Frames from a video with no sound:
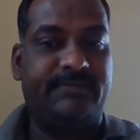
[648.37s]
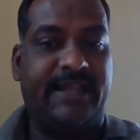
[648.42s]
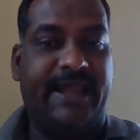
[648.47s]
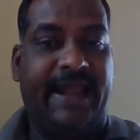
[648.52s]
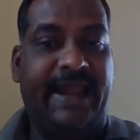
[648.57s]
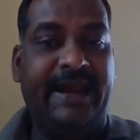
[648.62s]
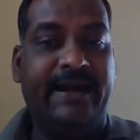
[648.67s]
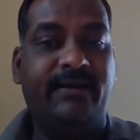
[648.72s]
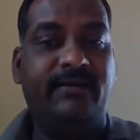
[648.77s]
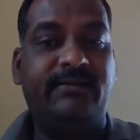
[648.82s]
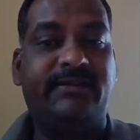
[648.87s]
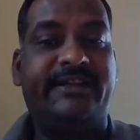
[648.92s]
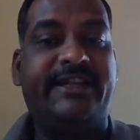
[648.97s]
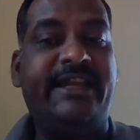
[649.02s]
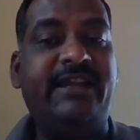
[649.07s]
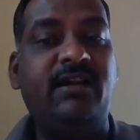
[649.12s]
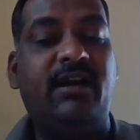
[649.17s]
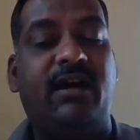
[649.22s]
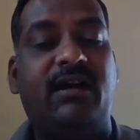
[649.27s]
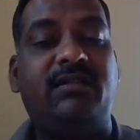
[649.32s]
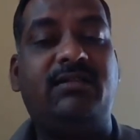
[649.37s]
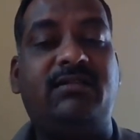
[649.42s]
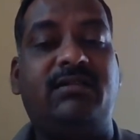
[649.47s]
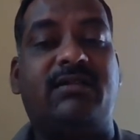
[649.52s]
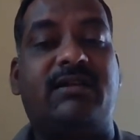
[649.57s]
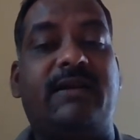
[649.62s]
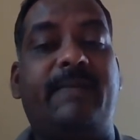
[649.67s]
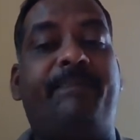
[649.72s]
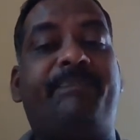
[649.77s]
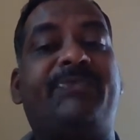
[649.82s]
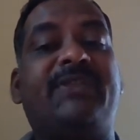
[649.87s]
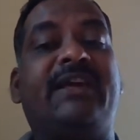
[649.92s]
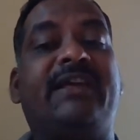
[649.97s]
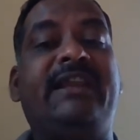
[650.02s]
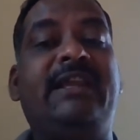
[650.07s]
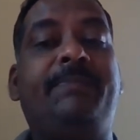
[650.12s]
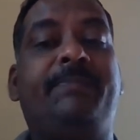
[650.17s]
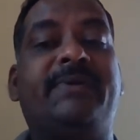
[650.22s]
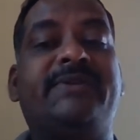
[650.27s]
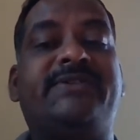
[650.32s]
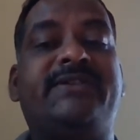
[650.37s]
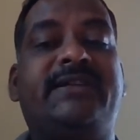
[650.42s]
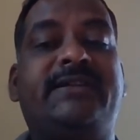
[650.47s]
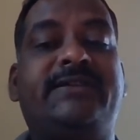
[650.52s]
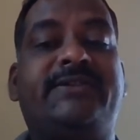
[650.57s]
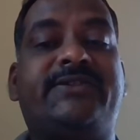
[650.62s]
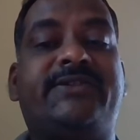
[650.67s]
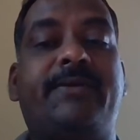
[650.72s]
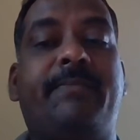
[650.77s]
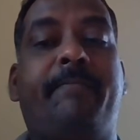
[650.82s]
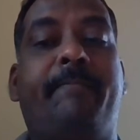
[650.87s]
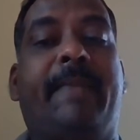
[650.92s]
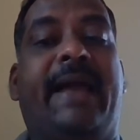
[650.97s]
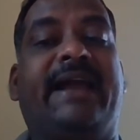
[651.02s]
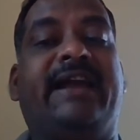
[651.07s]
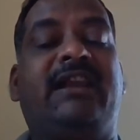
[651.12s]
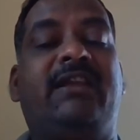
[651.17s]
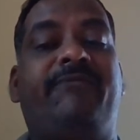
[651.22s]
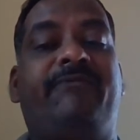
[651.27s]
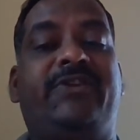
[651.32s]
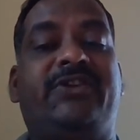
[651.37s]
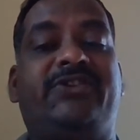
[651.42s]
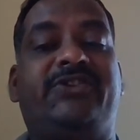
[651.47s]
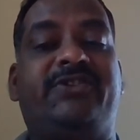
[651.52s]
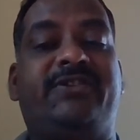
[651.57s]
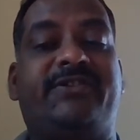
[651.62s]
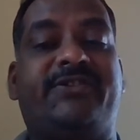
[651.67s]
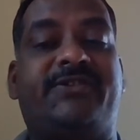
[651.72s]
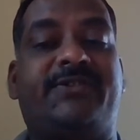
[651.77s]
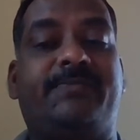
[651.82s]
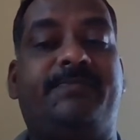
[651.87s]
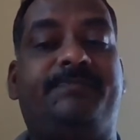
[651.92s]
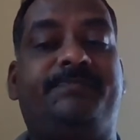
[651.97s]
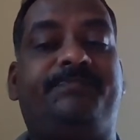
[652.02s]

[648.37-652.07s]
And King Arthur represents magnificence.